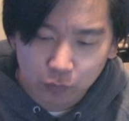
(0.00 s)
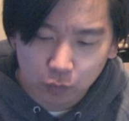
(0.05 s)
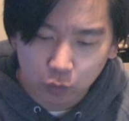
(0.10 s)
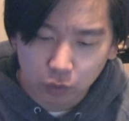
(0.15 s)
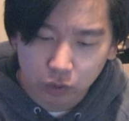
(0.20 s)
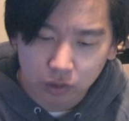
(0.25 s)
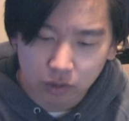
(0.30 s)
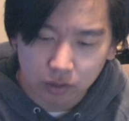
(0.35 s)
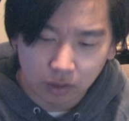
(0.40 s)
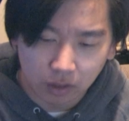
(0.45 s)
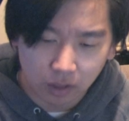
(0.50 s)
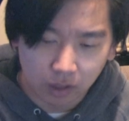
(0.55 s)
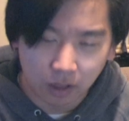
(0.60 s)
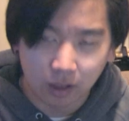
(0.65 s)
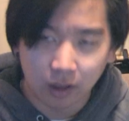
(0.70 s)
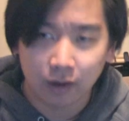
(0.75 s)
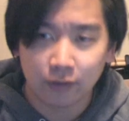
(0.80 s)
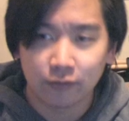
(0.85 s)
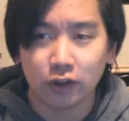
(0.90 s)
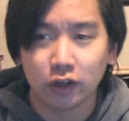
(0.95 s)
would
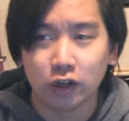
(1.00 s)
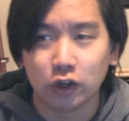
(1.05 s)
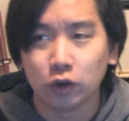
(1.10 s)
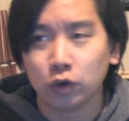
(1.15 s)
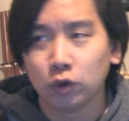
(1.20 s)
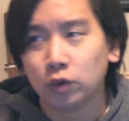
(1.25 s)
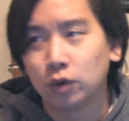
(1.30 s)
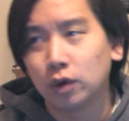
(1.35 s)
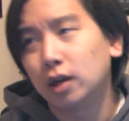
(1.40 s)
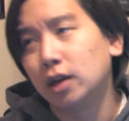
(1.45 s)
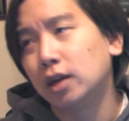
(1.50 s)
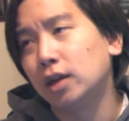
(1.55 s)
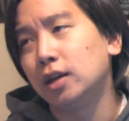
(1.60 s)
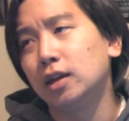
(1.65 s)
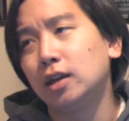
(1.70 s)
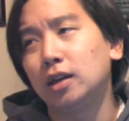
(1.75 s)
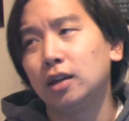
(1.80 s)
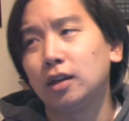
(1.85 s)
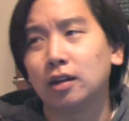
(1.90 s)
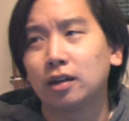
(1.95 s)
love to do
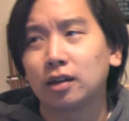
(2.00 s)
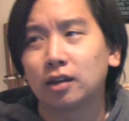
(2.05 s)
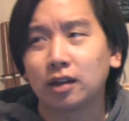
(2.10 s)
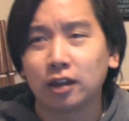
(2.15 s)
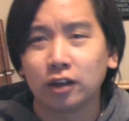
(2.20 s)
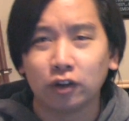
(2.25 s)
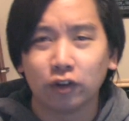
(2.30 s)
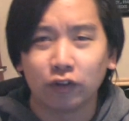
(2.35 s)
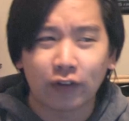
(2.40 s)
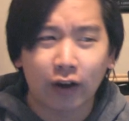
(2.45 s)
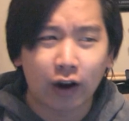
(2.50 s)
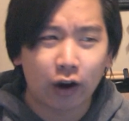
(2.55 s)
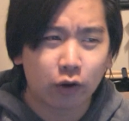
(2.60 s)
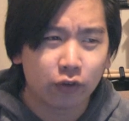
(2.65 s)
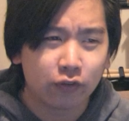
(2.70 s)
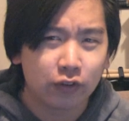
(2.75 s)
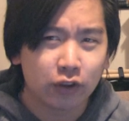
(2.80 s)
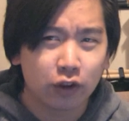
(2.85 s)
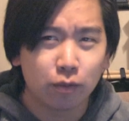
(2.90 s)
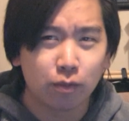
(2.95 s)
a Kindle Fire
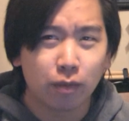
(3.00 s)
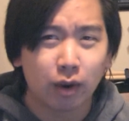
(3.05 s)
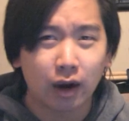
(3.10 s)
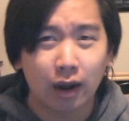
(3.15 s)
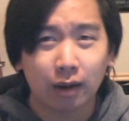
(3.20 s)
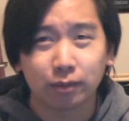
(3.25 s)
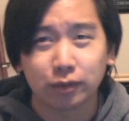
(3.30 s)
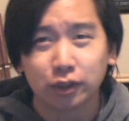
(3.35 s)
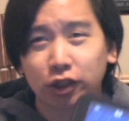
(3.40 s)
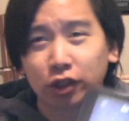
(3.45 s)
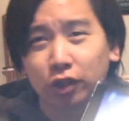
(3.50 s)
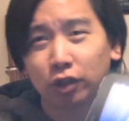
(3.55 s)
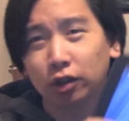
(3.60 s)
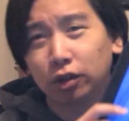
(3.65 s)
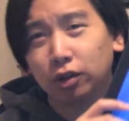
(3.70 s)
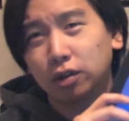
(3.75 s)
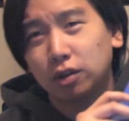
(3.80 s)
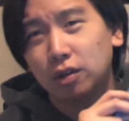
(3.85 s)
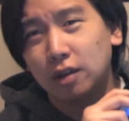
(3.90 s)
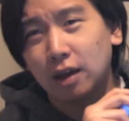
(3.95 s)
review, but I'm
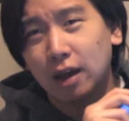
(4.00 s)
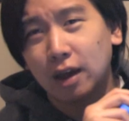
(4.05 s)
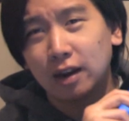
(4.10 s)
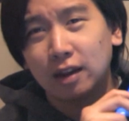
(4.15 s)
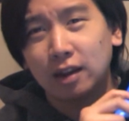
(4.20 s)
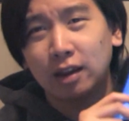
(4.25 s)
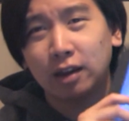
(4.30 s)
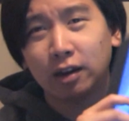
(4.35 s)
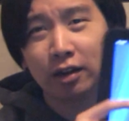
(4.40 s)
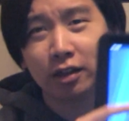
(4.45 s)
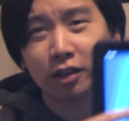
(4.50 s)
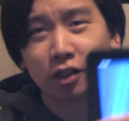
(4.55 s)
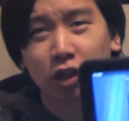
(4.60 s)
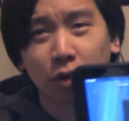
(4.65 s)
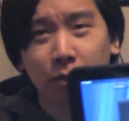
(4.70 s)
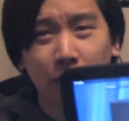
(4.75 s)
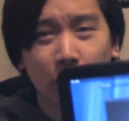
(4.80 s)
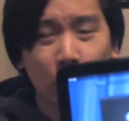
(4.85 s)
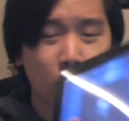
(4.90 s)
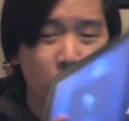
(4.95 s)
sure that it is
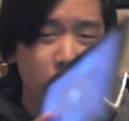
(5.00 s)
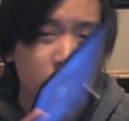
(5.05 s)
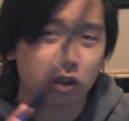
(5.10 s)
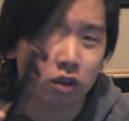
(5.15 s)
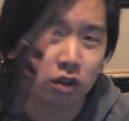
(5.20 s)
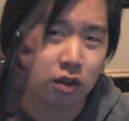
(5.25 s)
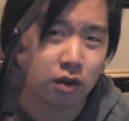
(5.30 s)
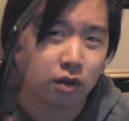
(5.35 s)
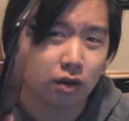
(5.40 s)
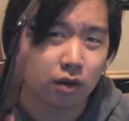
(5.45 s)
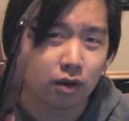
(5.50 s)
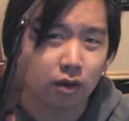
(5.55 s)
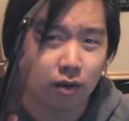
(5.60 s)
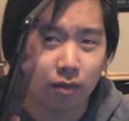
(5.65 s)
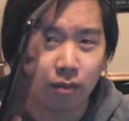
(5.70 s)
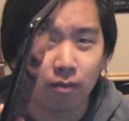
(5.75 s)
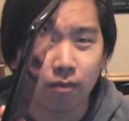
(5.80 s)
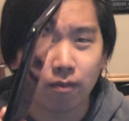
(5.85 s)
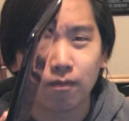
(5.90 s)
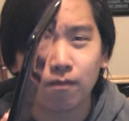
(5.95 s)
going to be worth
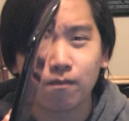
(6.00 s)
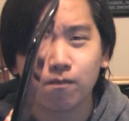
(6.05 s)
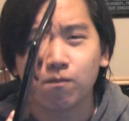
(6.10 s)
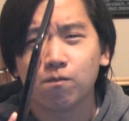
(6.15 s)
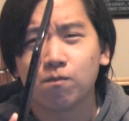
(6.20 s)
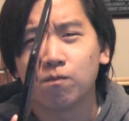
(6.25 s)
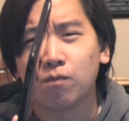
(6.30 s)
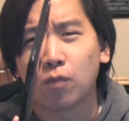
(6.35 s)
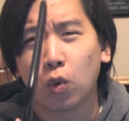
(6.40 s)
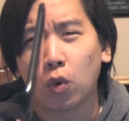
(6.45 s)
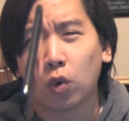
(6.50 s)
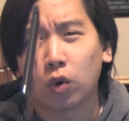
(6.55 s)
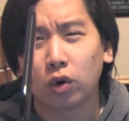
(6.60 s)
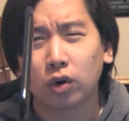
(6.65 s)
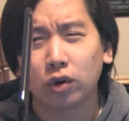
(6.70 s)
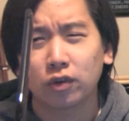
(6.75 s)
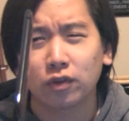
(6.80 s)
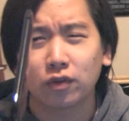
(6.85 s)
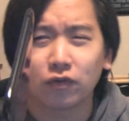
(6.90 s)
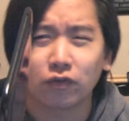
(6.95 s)

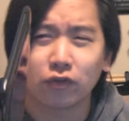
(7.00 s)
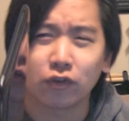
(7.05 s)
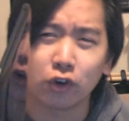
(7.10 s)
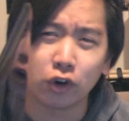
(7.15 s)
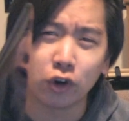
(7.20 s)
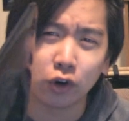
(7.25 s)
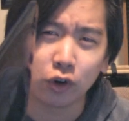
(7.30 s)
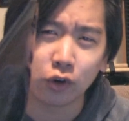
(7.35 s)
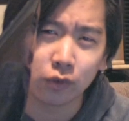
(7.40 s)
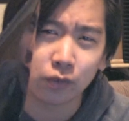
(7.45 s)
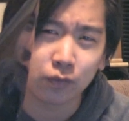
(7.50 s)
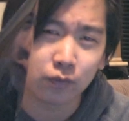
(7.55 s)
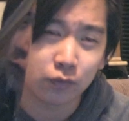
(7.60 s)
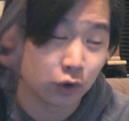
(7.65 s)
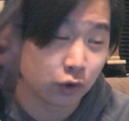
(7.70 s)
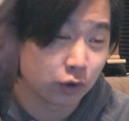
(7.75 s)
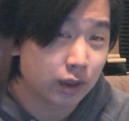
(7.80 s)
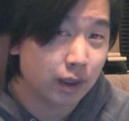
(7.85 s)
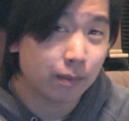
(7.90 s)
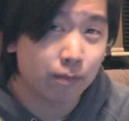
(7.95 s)
more for
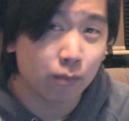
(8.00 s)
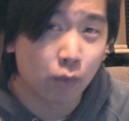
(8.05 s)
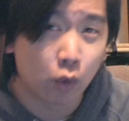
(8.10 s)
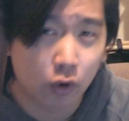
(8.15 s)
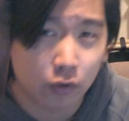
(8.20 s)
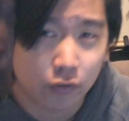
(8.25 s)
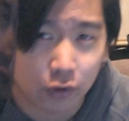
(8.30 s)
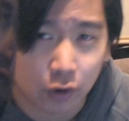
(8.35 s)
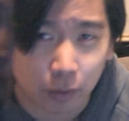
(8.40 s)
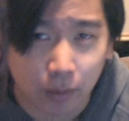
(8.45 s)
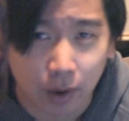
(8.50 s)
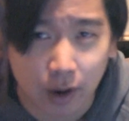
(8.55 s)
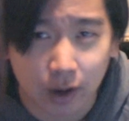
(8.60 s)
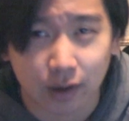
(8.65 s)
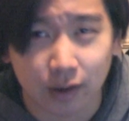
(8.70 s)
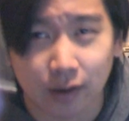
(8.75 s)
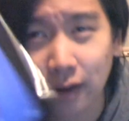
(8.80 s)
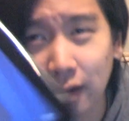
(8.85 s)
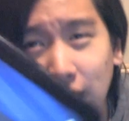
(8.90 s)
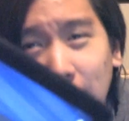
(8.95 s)
you'll get more for your
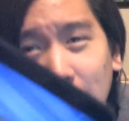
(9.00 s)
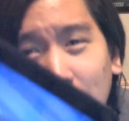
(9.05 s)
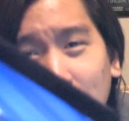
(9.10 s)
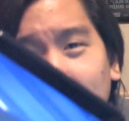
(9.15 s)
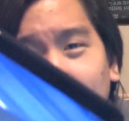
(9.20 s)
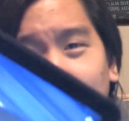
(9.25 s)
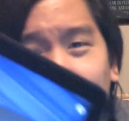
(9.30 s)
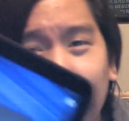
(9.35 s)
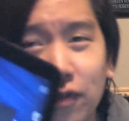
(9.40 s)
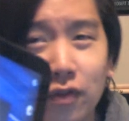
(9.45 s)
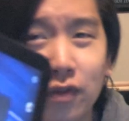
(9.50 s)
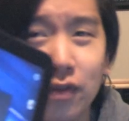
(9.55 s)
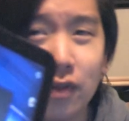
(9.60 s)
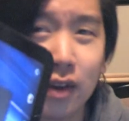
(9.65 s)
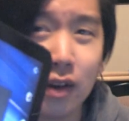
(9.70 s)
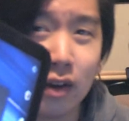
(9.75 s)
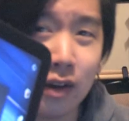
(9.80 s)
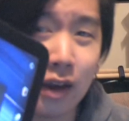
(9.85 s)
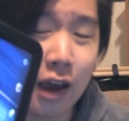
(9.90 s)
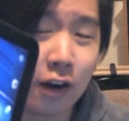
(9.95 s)
money
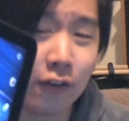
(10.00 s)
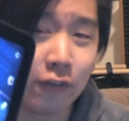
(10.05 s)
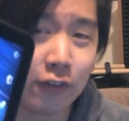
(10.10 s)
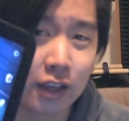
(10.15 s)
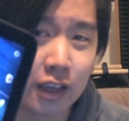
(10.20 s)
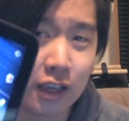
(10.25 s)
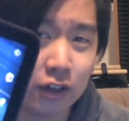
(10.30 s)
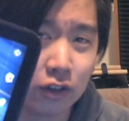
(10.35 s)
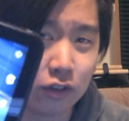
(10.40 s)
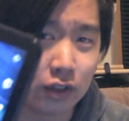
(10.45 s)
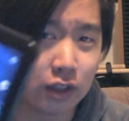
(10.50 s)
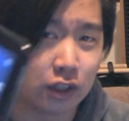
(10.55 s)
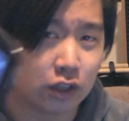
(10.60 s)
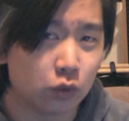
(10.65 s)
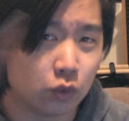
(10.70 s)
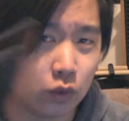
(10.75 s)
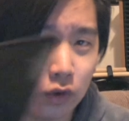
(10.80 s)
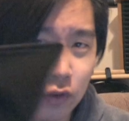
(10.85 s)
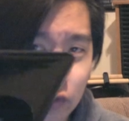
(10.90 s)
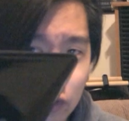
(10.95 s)
out of a Kindle than
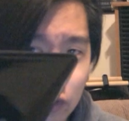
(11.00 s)
you would